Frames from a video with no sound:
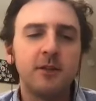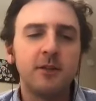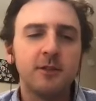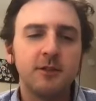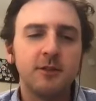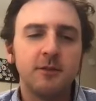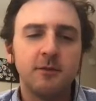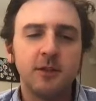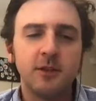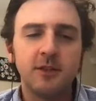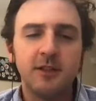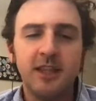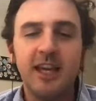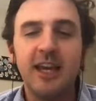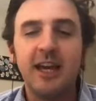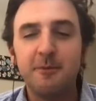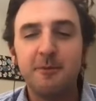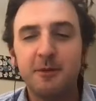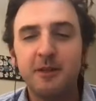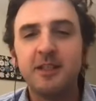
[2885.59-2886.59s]
there's, there's I
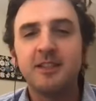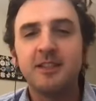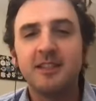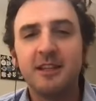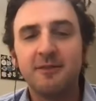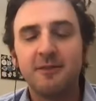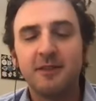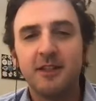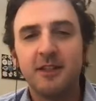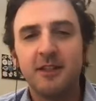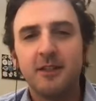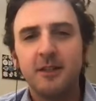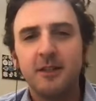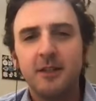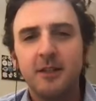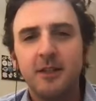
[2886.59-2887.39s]
yeah, probably, but it's definitely. I,